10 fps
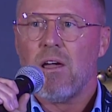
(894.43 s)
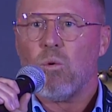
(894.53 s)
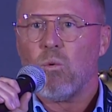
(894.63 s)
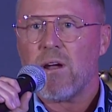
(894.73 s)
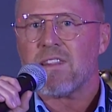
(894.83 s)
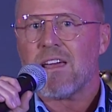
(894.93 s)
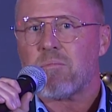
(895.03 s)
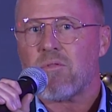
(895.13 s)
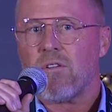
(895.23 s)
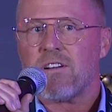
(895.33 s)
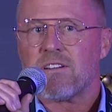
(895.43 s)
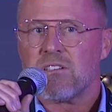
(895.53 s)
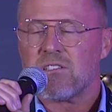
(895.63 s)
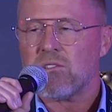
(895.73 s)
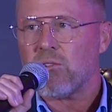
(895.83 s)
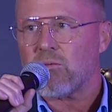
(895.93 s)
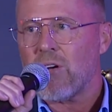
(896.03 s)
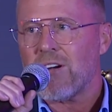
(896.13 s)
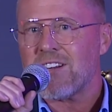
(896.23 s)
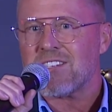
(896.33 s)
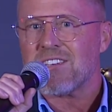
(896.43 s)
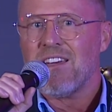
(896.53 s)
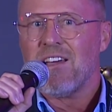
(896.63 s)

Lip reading: when that product is not right,